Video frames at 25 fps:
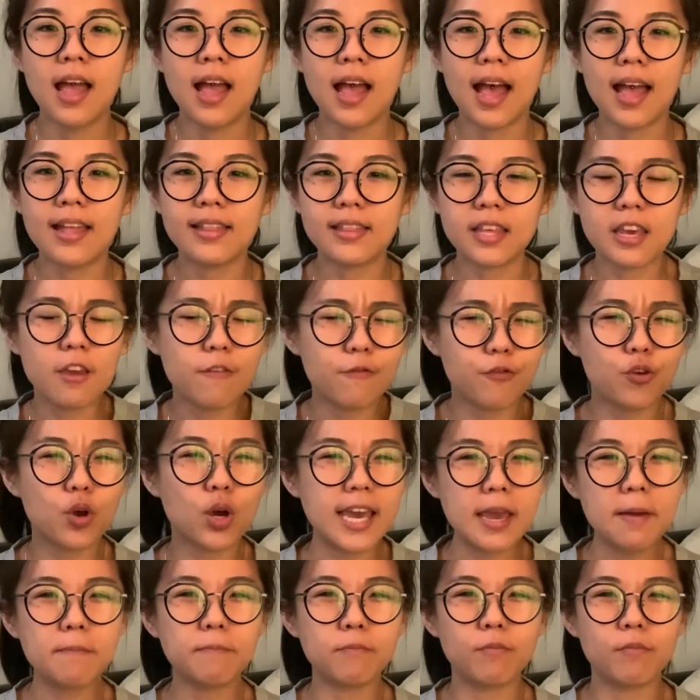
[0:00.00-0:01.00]
And if you
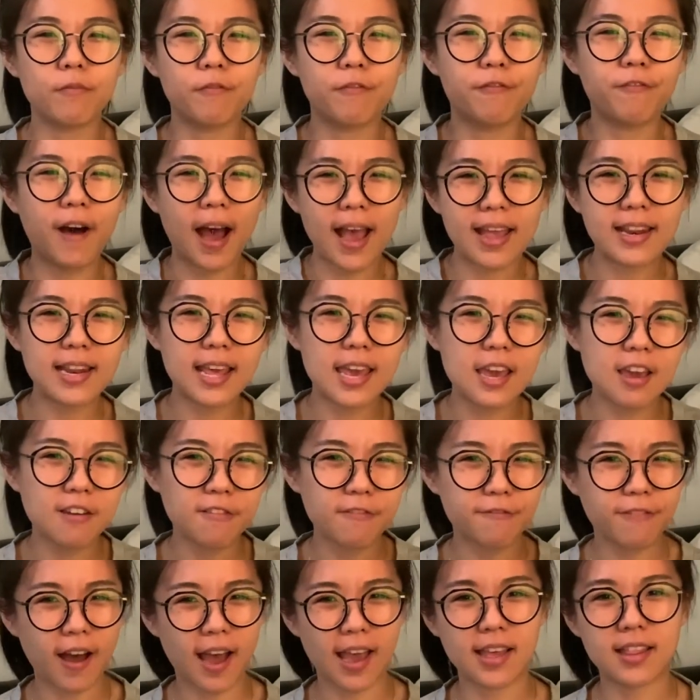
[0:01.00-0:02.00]
keep
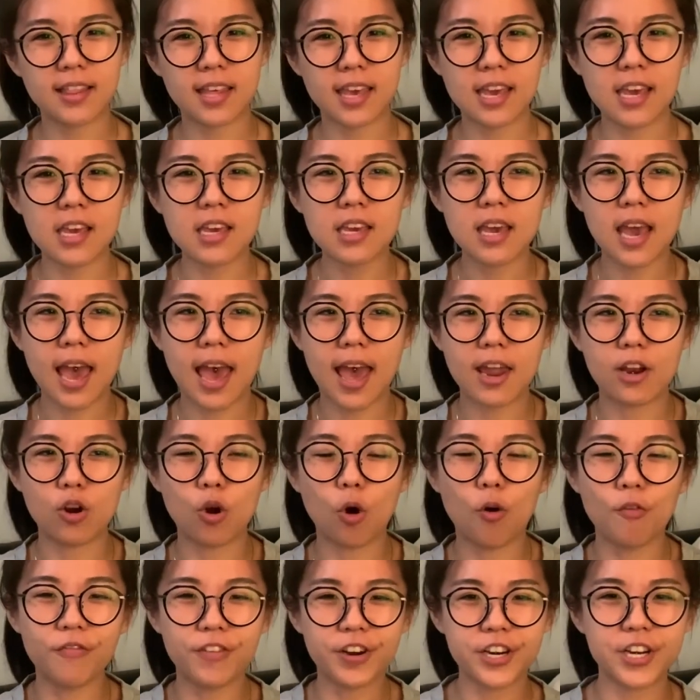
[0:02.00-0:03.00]
finding, and
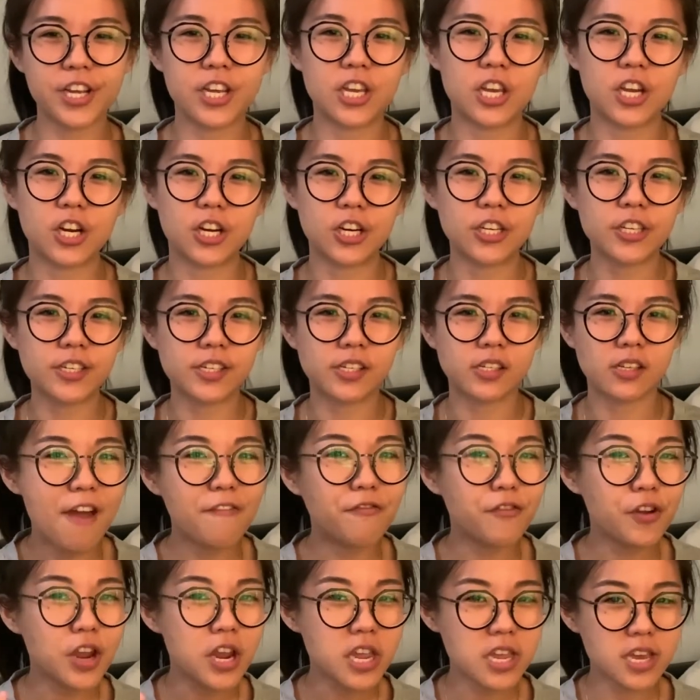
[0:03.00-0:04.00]
over the years,
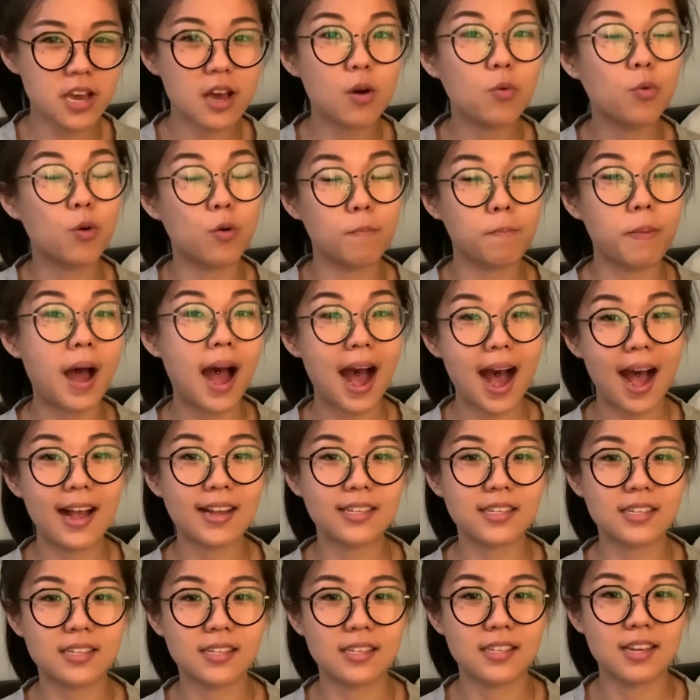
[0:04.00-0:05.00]
every year would
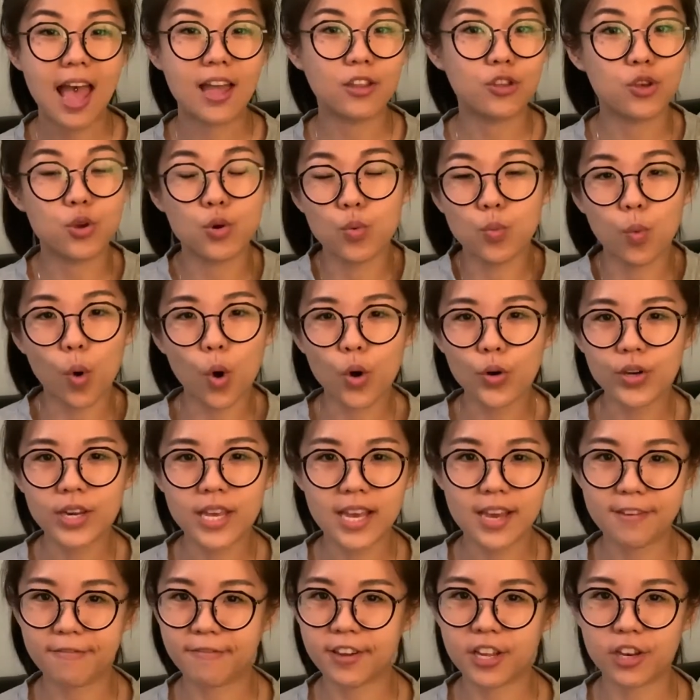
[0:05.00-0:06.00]
pass and you
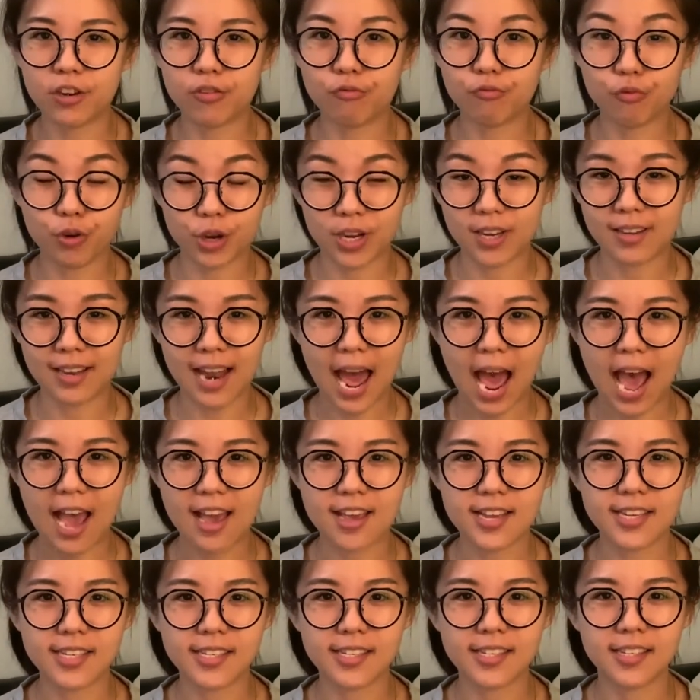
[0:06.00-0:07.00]
won't even
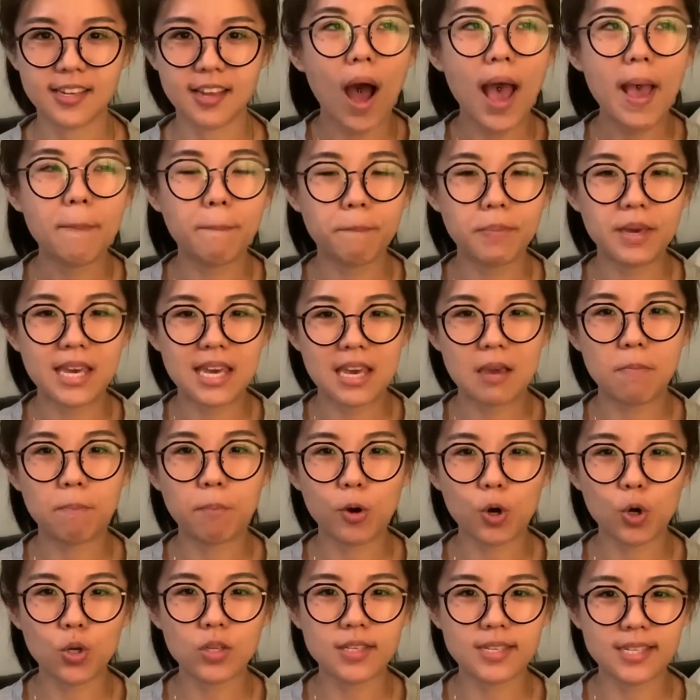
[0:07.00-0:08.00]
realize. Why
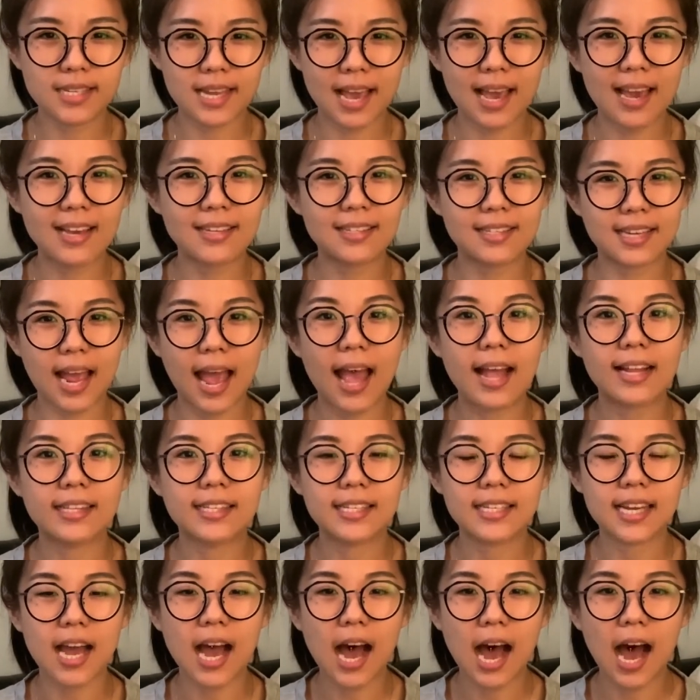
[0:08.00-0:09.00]
people say
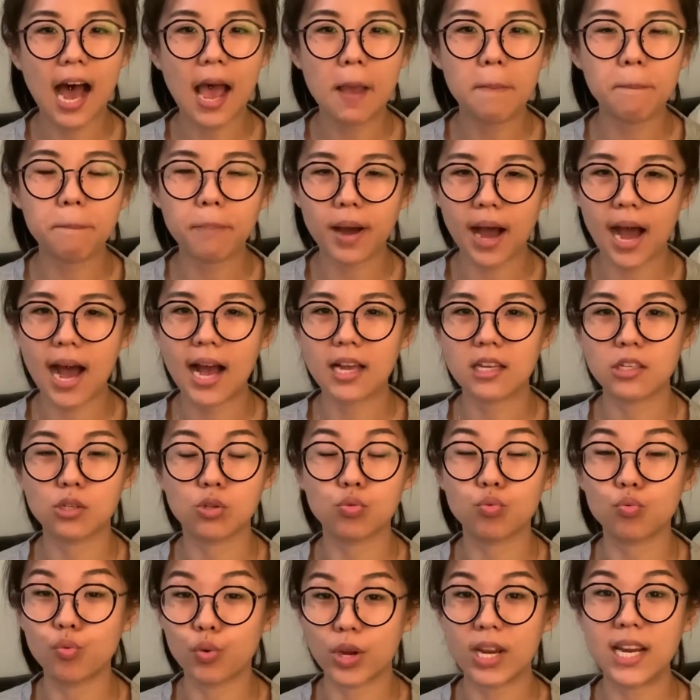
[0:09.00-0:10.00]
that time
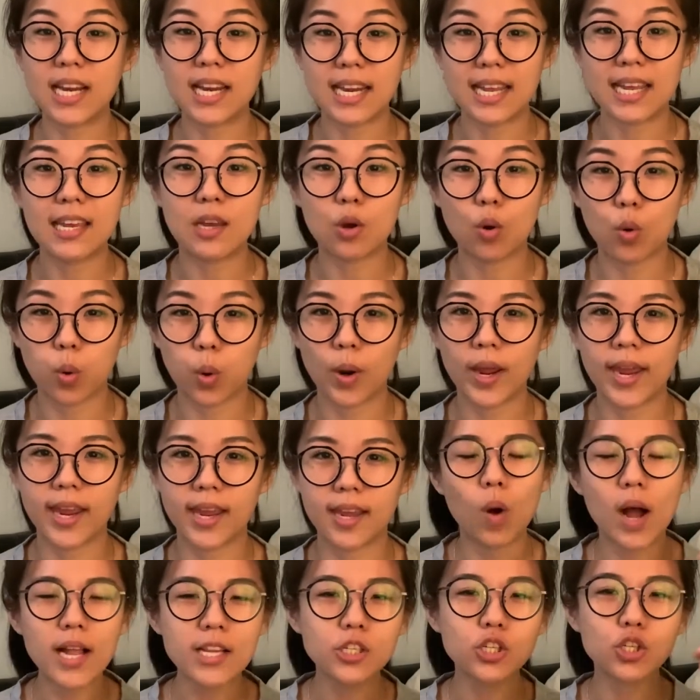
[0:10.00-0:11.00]
passed really
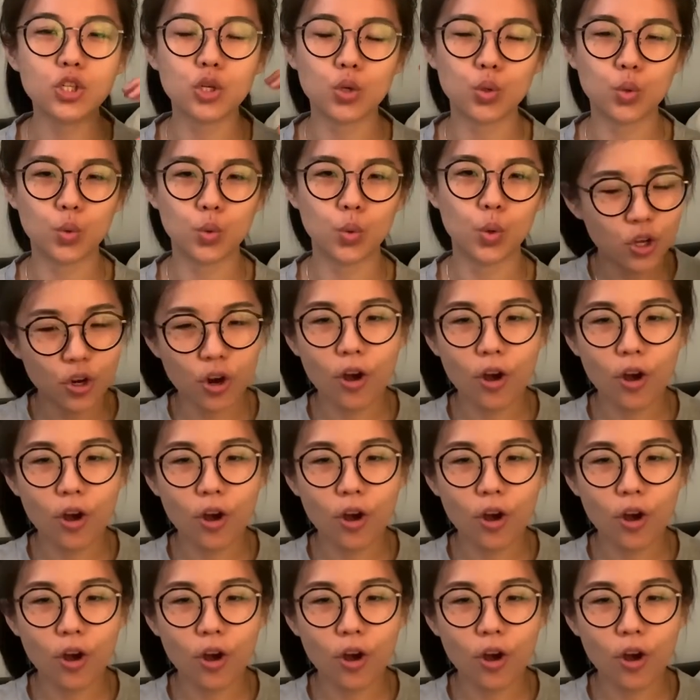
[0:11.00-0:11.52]
quick. Once you